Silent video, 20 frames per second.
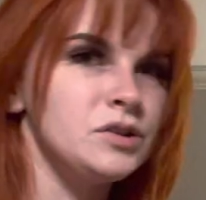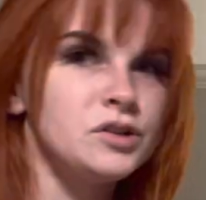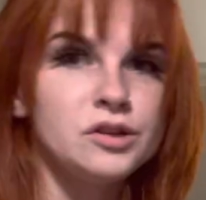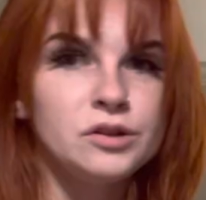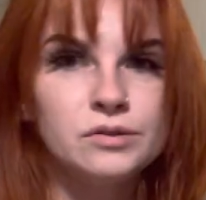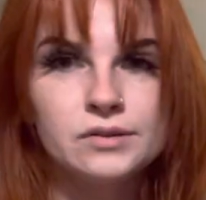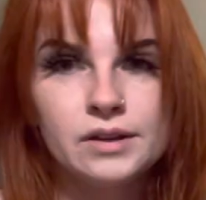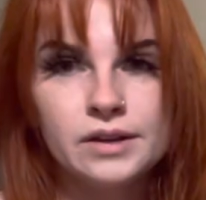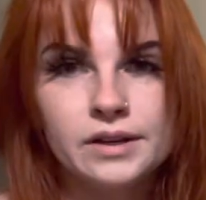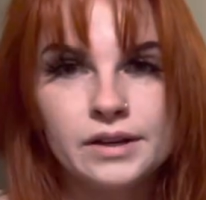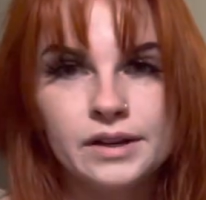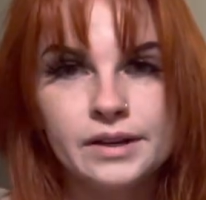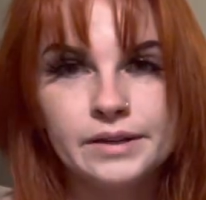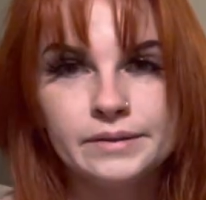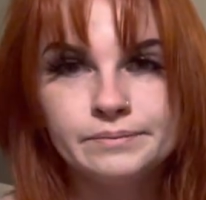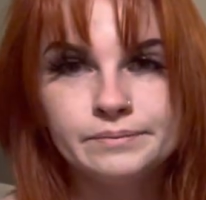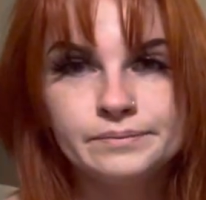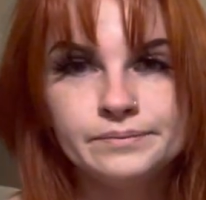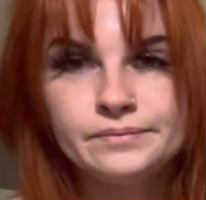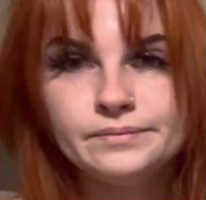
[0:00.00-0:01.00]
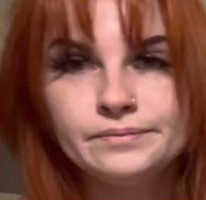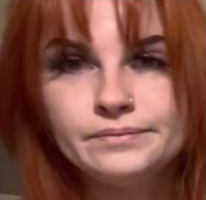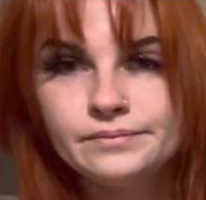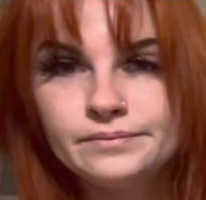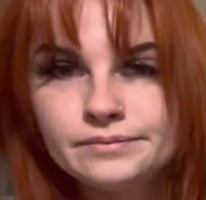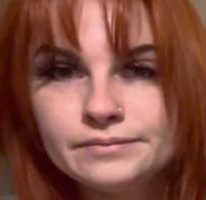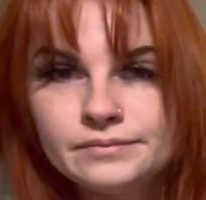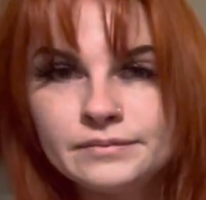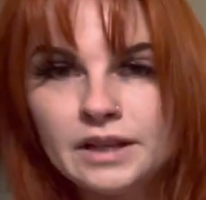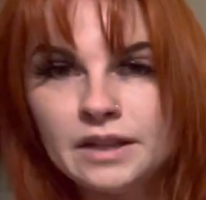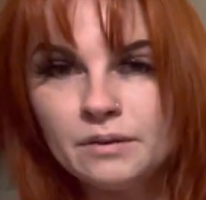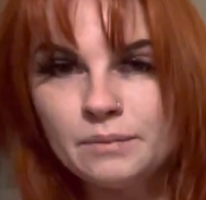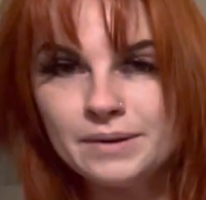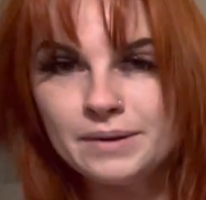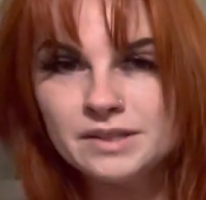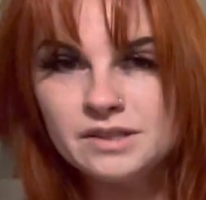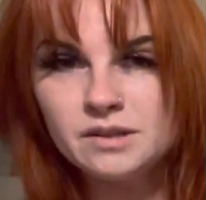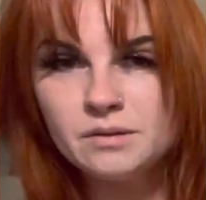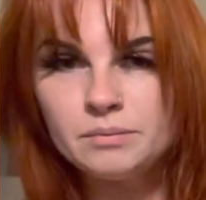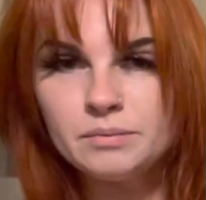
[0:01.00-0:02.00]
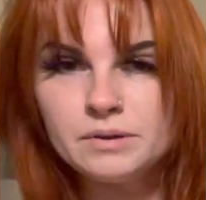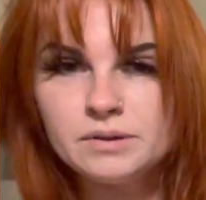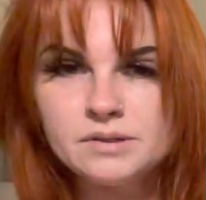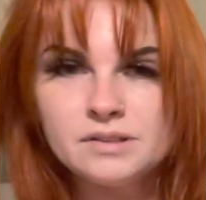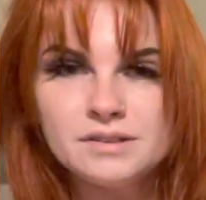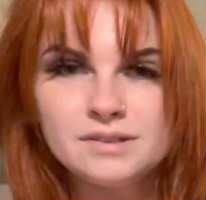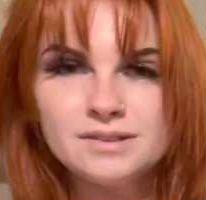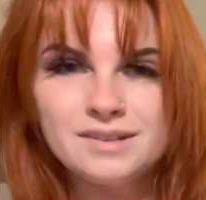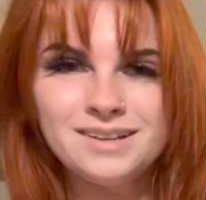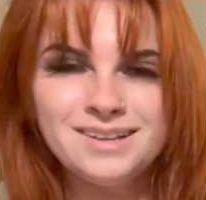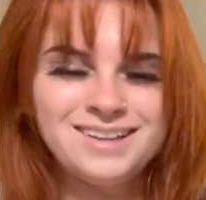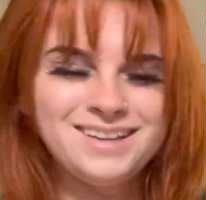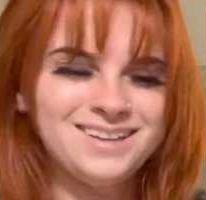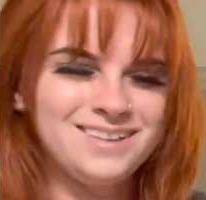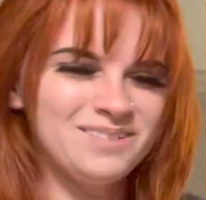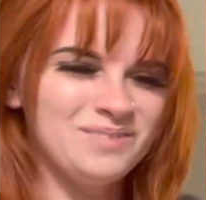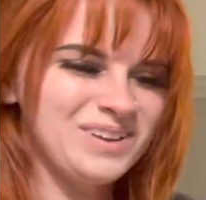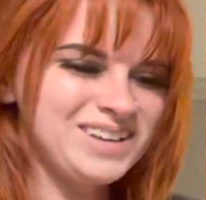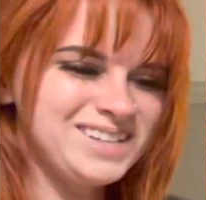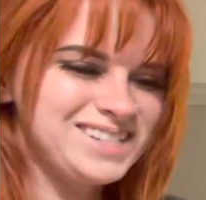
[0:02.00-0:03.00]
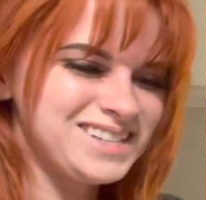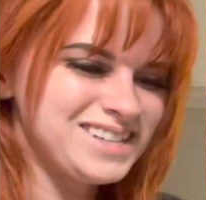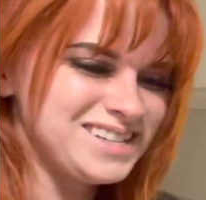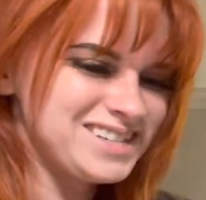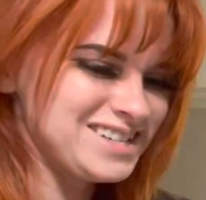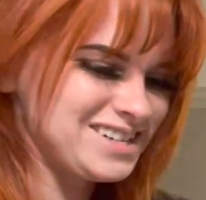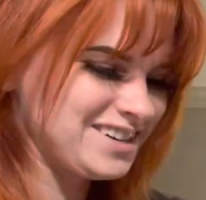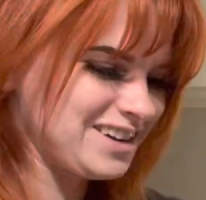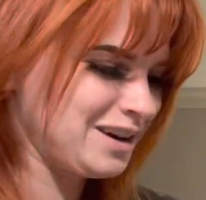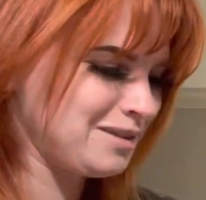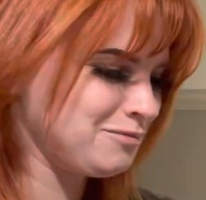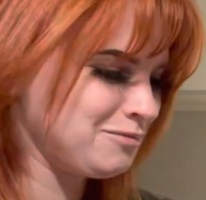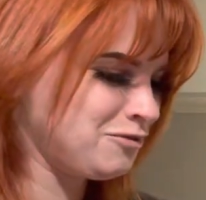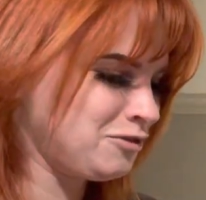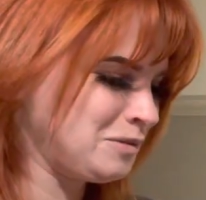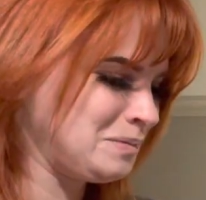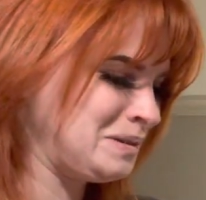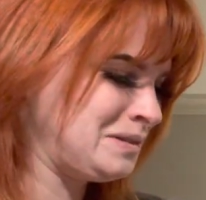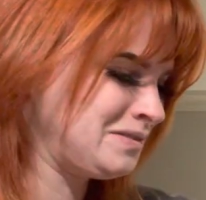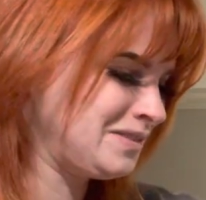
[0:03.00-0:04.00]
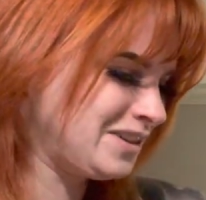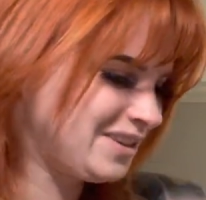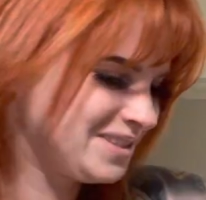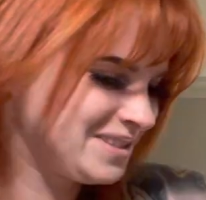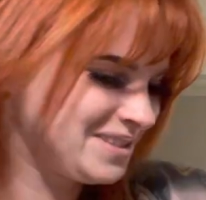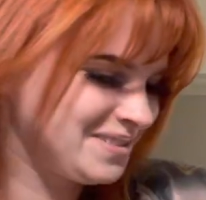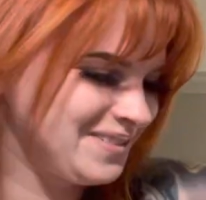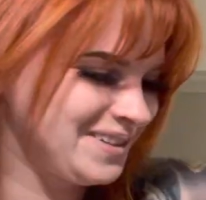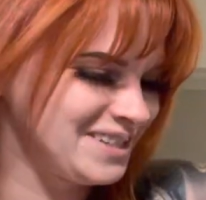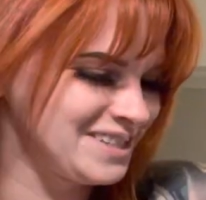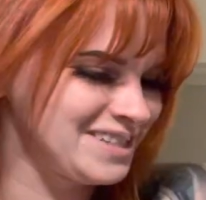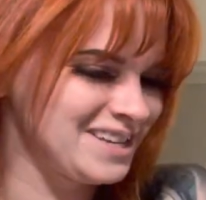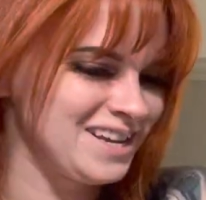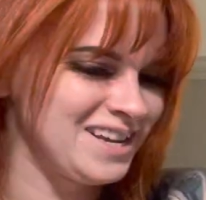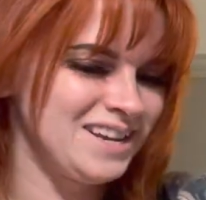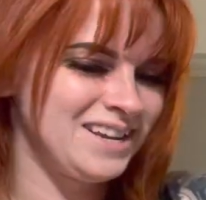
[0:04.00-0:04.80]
shoes on, huh? I love my slippers. My sister got them for me for Christmas.